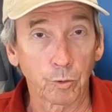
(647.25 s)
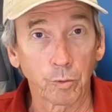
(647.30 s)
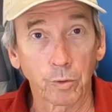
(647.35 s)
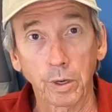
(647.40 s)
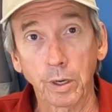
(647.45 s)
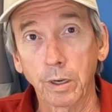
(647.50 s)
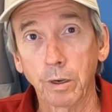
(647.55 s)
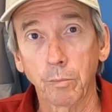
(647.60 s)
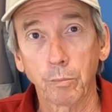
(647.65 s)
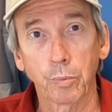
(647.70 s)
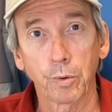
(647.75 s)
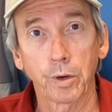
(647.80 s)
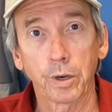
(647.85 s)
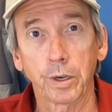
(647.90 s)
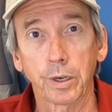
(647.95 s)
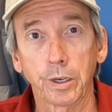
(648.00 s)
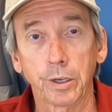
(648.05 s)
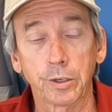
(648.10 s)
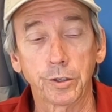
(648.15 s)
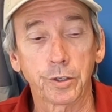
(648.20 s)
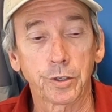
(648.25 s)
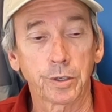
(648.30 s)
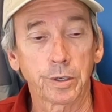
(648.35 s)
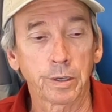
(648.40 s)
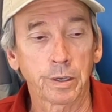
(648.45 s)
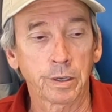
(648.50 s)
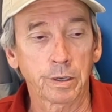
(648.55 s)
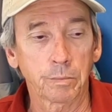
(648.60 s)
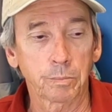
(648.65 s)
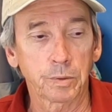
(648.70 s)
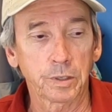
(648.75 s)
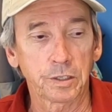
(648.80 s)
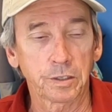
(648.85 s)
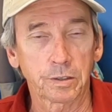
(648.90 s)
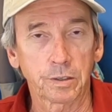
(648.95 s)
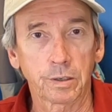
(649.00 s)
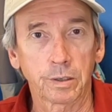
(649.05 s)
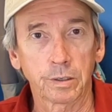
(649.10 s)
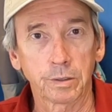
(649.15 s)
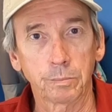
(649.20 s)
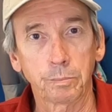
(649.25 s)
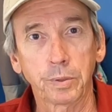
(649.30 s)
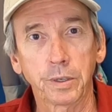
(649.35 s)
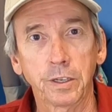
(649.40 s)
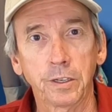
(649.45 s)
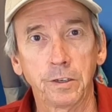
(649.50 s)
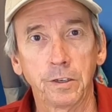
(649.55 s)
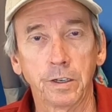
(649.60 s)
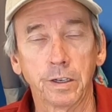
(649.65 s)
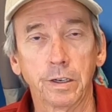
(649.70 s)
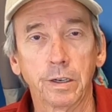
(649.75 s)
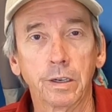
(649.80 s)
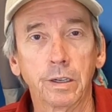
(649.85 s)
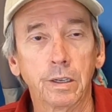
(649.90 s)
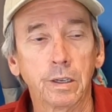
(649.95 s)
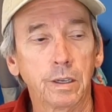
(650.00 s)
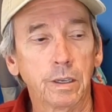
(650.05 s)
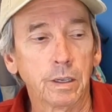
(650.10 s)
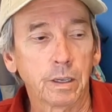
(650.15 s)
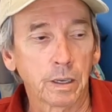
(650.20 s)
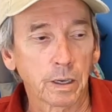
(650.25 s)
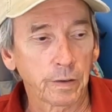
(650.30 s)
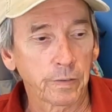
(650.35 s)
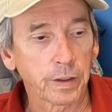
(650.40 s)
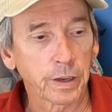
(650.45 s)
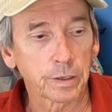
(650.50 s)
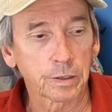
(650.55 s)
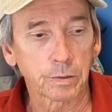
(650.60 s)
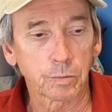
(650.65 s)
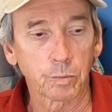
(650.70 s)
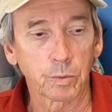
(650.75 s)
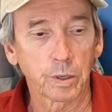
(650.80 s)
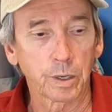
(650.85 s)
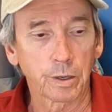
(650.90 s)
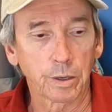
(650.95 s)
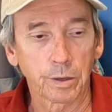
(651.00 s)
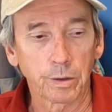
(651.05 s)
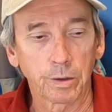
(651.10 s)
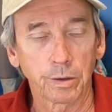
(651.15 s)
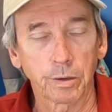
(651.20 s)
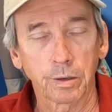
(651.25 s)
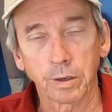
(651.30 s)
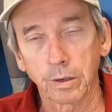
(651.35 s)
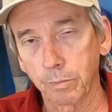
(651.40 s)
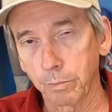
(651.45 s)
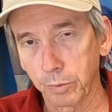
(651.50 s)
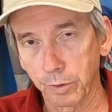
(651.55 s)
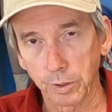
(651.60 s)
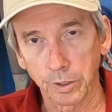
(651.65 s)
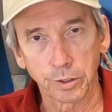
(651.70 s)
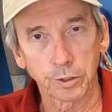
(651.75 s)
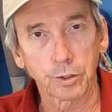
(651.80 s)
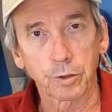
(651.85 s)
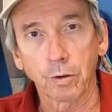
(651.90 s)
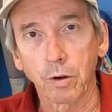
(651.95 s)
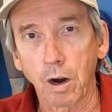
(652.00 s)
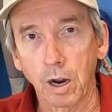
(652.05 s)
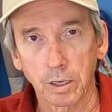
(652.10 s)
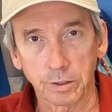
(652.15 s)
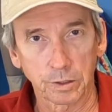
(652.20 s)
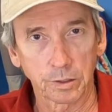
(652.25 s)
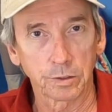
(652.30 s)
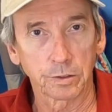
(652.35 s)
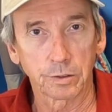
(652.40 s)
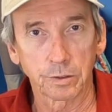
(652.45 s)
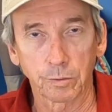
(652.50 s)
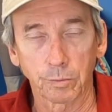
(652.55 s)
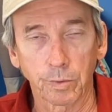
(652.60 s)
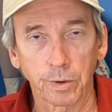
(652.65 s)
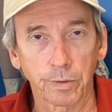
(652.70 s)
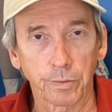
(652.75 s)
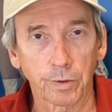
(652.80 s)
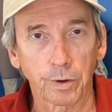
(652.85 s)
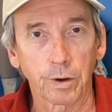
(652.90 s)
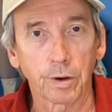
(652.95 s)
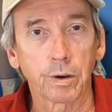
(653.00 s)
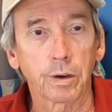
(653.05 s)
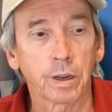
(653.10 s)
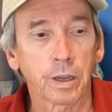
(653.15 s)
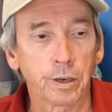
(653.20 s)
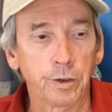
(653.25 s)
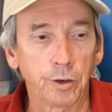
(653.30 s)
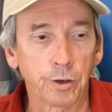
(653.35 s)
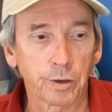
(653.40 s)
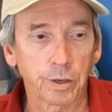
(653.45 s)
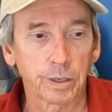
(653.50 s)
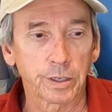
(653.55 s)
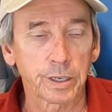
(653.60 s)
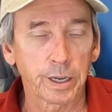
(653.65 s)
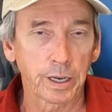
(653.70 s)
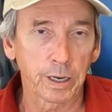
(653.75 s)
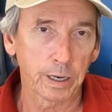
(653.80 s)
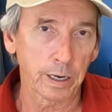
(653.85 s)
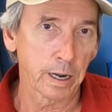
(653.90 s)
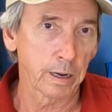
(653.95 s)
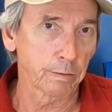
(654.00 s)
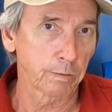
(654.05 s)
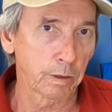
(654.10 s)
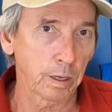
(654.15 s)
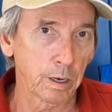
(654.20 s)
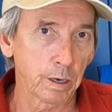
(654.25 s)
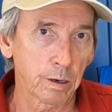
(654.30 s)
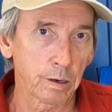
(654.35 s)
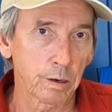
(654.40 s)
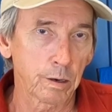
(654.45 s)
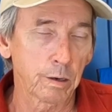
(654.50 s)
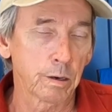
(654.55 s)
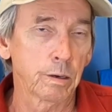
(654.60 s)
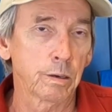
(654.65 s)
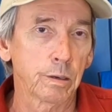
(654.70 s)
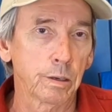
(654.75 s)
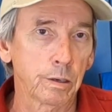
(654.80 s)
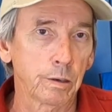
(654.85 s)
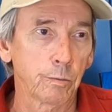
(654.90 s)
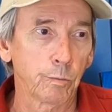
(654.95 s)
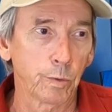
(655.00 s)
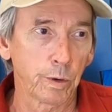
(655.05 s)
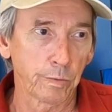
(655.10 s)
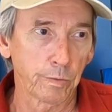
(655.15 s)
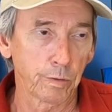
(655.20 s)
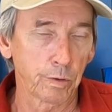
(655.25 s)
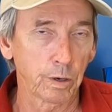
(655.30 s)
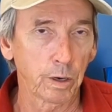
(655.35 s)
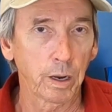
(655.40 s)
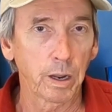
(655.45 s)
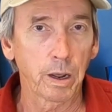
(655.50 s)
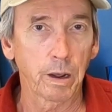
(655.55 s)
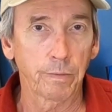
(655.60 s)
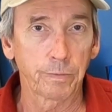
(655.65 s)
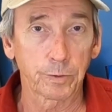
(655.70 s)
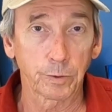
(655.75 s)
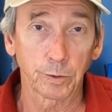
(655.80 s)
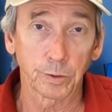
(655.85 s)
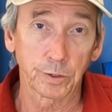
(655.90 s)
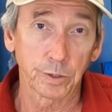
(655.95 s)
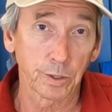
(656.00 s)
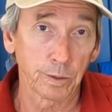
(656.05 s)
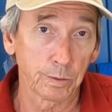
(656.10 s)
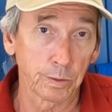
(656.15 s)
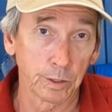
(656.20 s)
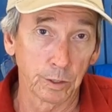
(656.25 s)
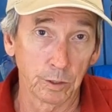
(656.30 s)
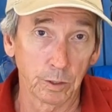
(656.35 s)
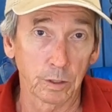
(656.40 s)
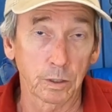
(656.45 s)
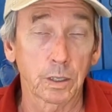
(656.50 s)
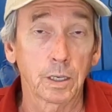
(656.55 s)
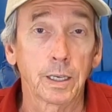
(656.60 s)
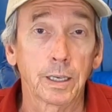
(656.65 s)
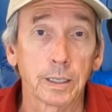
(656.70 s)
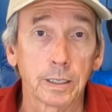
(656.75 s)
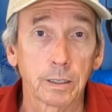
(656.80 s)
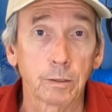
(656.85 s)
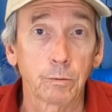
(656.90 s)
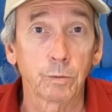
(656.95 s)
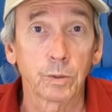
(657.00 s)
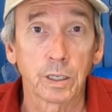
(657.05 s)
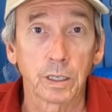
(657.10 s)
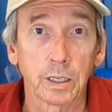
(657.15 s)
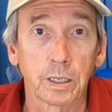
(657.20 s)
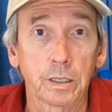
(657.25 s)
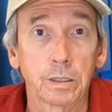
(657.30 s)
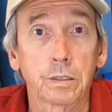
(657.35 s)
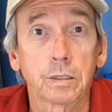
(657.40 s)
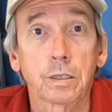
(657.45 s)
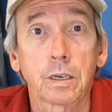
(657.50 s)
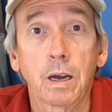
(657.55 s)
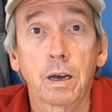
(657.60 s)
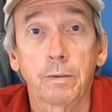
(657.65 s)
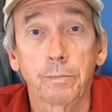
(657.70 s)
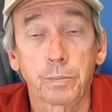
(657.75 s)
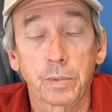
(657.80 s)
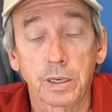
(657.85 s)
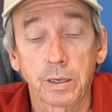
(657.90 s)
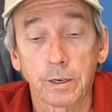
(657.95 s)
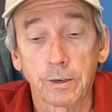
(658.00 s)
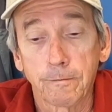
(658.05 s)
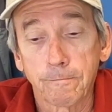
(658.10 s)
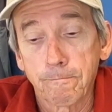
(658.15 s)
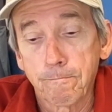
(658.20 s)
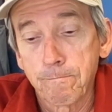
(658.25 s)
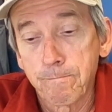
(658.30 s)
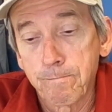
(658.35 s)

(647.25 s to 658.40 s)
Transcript: Green Bridge at a place called Pinion, and that's where a bridge crosses the river. And you can take out there on river left, or so it looked like when I stopped there.